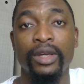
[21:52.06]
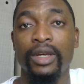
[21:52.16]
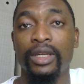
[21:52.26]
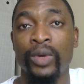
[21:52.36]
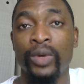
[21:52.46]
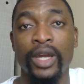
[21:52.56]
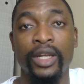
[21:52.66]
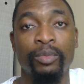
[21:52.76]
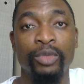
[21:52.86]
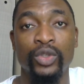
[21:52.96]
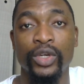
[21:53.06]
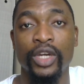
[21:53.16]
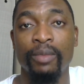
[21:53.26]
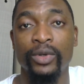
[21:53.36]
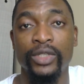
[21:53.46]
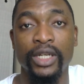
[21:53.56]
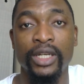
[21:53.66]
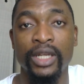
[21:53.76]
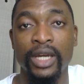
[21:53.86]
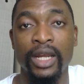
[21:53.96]
they will either be talking about
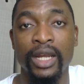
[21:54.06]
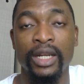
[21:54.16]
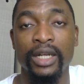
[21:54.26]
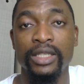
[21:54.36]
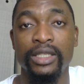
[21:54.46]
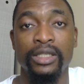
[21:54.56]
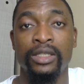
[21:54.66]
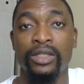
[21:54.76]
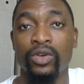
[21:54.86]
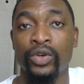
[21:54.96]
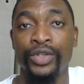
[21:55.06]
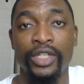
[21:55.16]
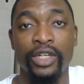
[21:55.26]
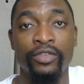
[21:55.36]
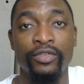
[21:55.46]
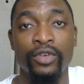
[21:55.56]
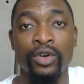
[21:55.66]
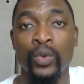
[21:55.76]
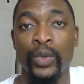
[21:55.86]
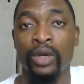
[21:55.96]
technical analysis or trend
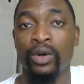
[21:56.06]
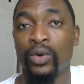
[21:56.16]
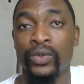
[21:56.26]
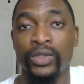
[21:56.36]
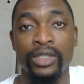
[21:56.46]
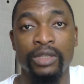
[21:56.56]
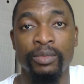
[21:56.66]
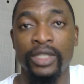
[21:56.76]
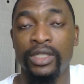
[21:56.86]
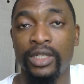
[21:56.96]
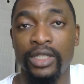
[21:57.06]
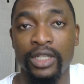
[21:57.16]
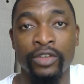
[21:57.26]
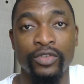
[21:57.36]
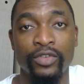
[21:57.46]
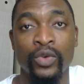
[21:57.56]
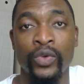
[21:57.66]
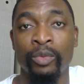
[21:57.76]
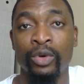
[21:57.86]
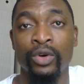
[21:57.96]
following or systematic trend following,
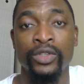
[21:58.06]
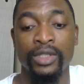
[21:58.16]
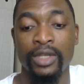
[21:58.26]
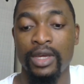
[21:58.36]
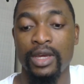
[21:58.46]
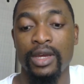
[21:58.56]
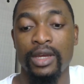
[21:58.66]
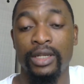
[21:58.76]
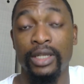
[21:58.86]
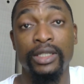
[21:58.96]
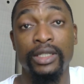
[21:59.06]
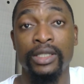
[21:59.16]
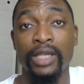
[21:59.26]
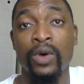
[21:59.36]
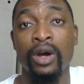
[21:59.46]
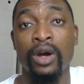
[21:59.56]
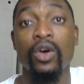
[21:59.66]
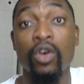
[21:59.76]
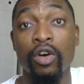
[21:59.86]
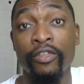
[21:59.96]
because that is our
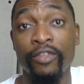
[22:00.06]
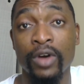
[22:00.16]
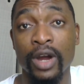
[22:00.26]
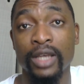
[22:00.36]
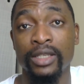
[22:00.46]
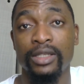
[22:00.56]
core focus.